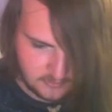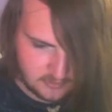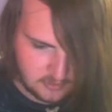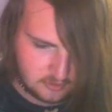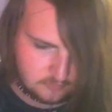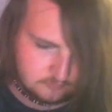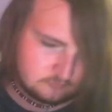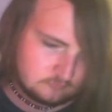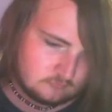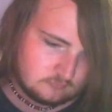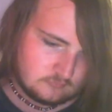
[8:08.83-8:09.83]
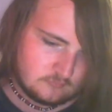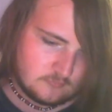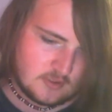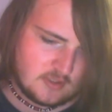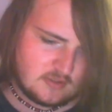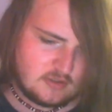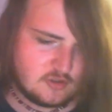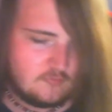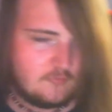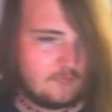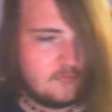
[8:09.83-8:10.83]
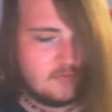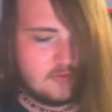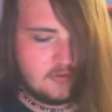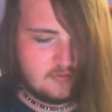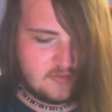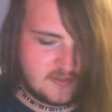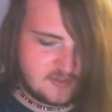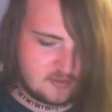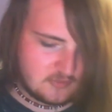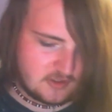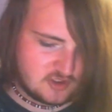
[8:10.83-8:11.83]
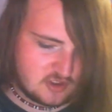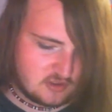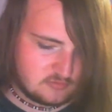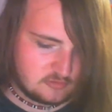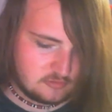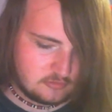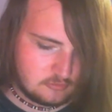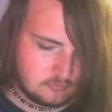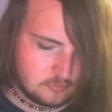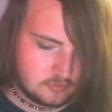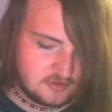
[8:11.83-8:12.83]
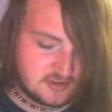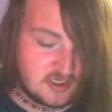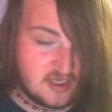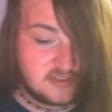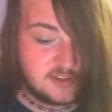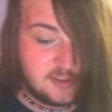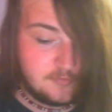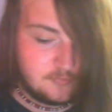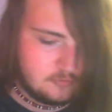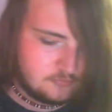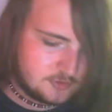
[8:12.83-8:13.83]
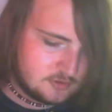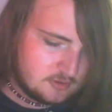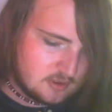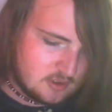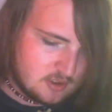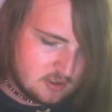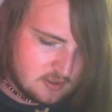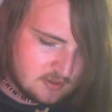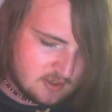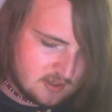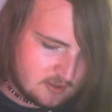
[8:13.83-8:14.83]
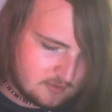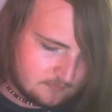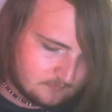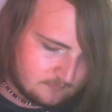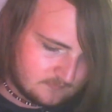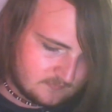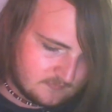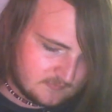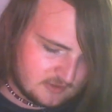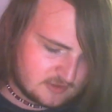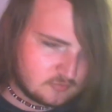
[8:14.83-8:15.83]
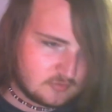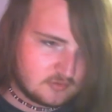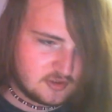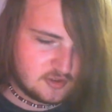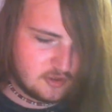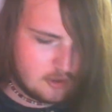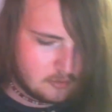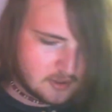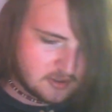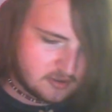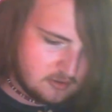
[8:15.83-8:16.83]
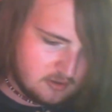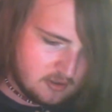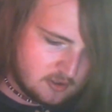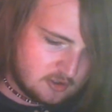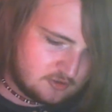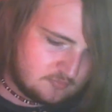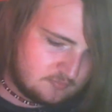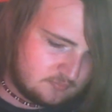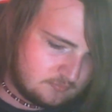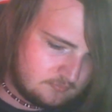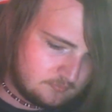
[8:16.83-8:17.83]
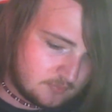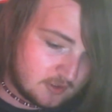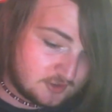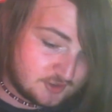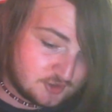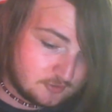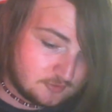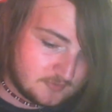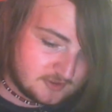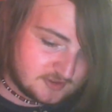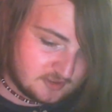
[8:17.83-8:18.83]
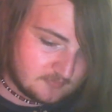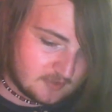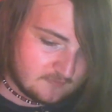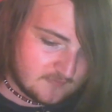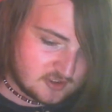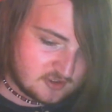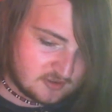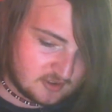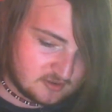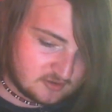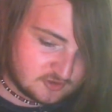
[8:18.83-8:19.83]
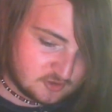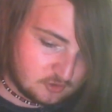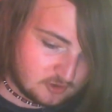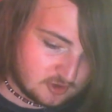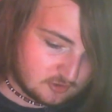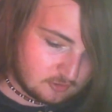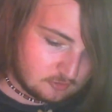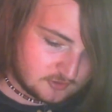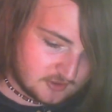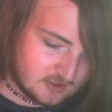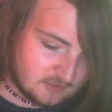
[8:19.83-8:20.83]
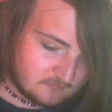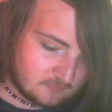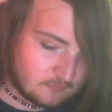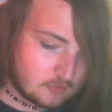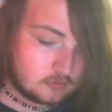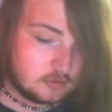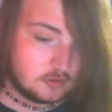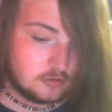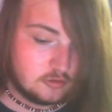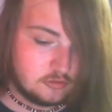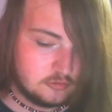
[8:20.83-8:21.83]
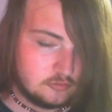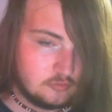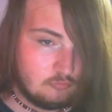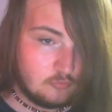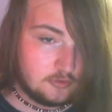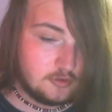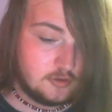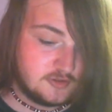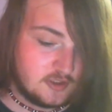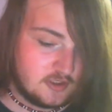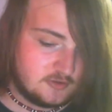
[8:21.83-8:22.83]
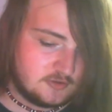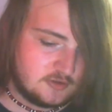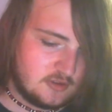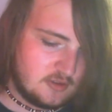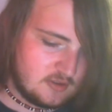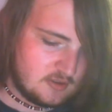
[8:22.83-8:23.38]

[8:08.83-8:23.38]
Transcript: And usually we find some general warning signs and symptoms. And I just want to let you know, pets should be seen by a veterinarian as soon as you notice any of the following warning signs.